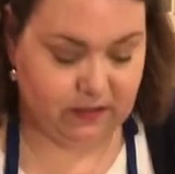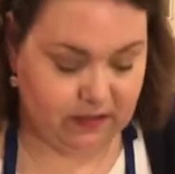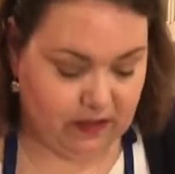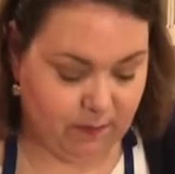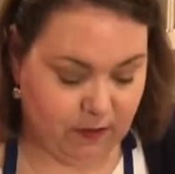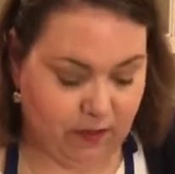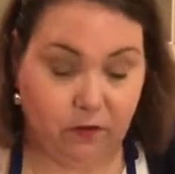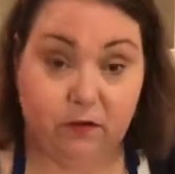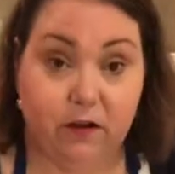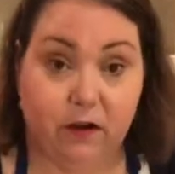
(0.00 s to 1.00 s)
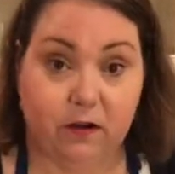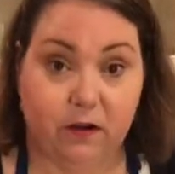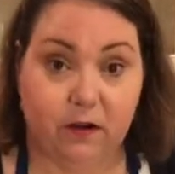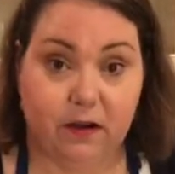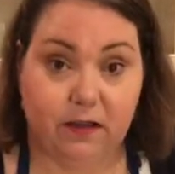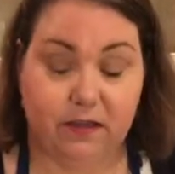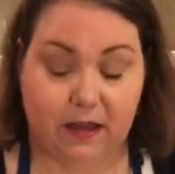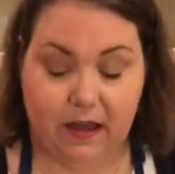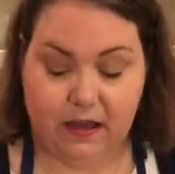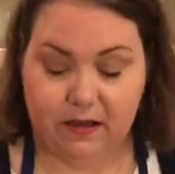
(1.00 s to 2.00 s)
get them a little darker at
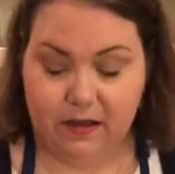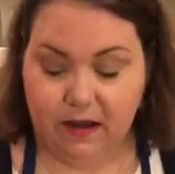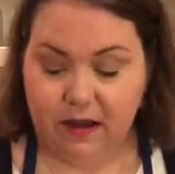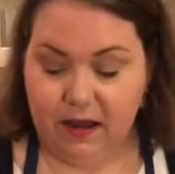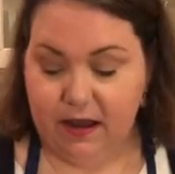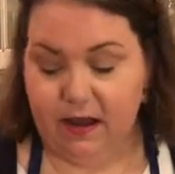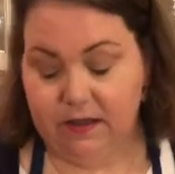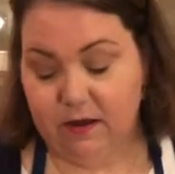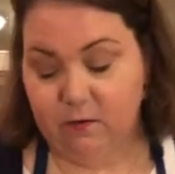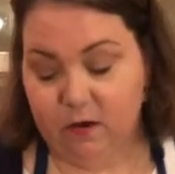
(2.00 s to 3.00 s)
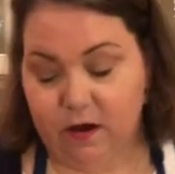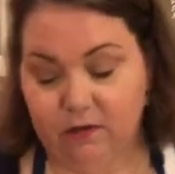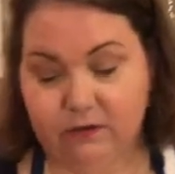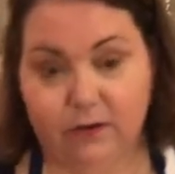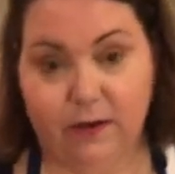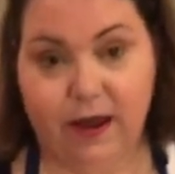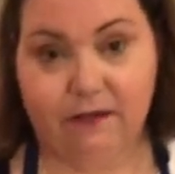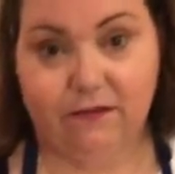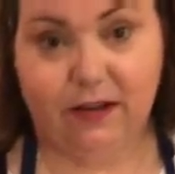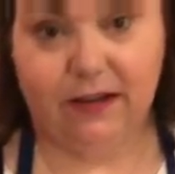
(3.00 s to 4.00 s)
the end. And then we're also
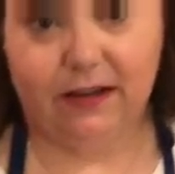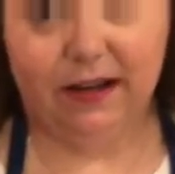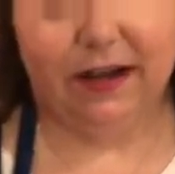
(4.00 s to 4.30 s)
having